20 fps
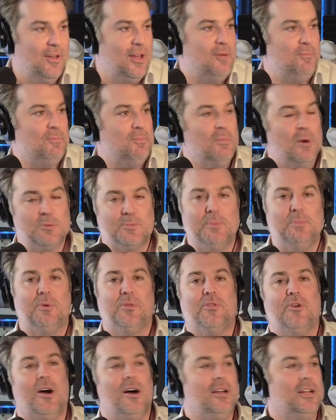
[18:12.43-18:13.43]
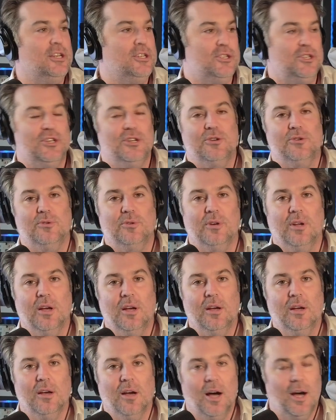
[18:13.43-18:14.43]
Most people thought in June,
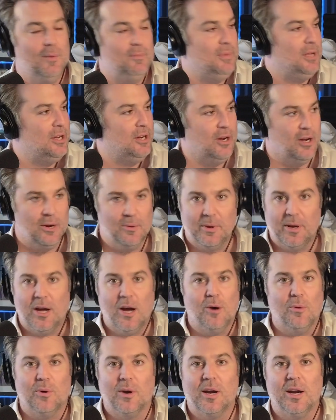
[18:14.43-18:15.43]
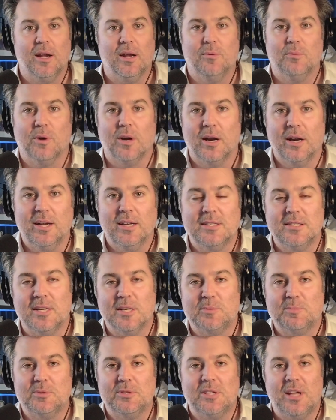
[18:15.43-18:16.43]
here we go. We're going to hit
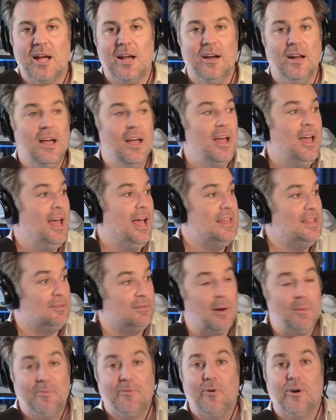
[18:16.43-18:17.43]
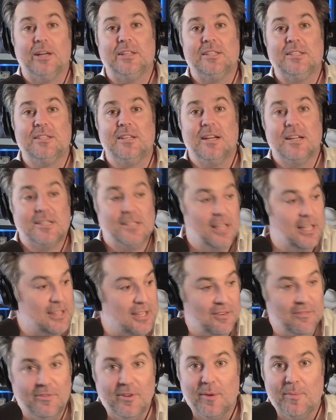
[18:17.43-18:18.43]
6%. And then right before it got to 6, it
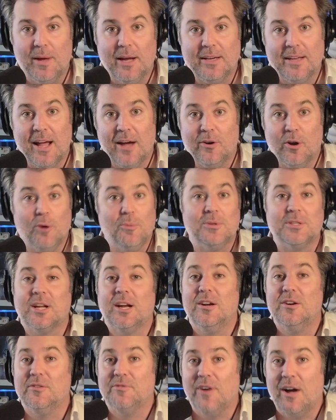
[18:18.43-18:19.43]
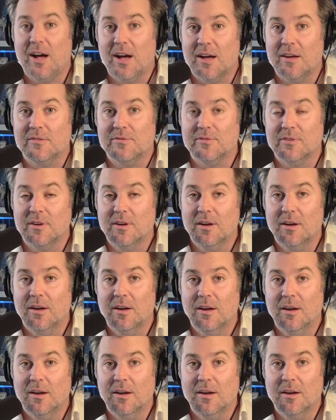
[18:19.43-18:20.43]
then fell back down, almost got under 5,
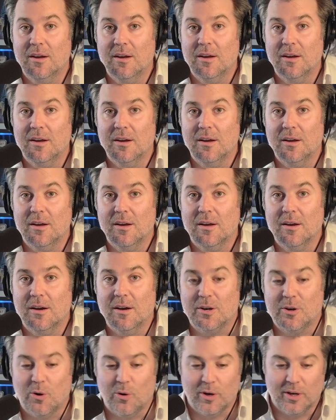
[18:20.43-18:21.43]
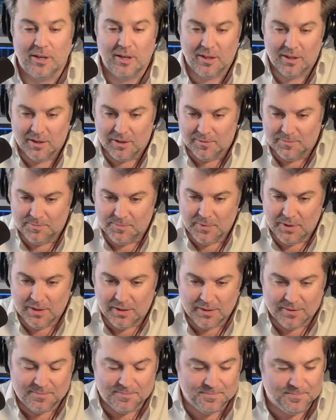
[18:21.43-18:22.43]
according to
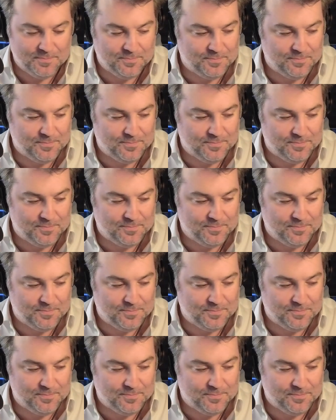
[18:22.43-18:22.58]
the